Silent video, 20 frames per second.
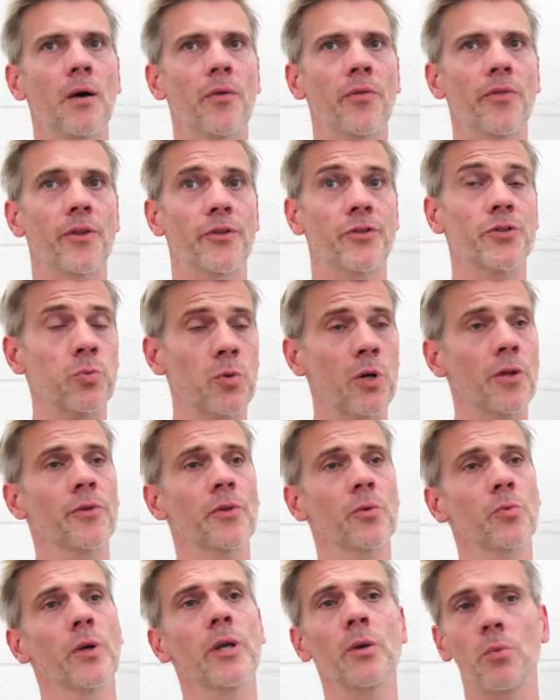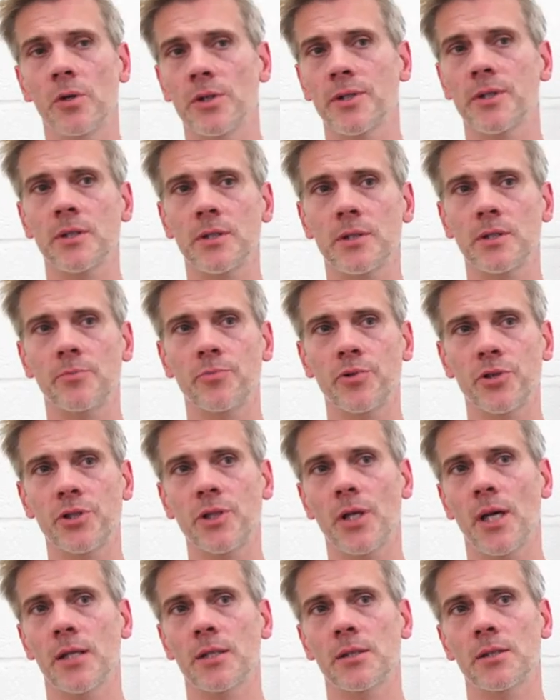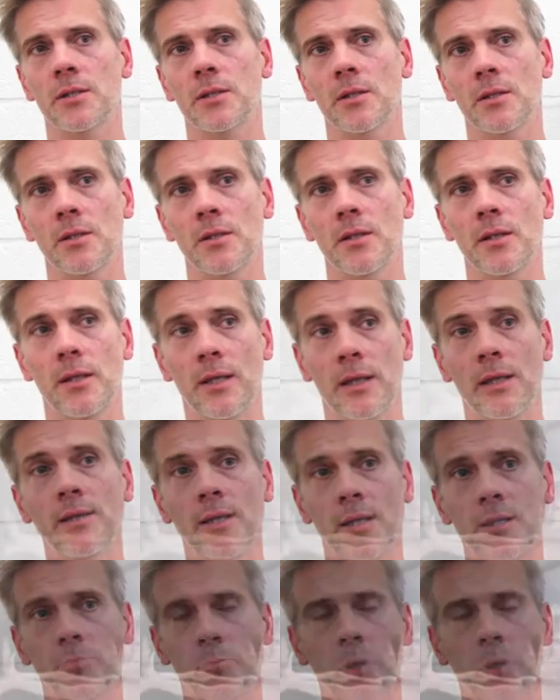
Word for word: the swan that we wanted to project in this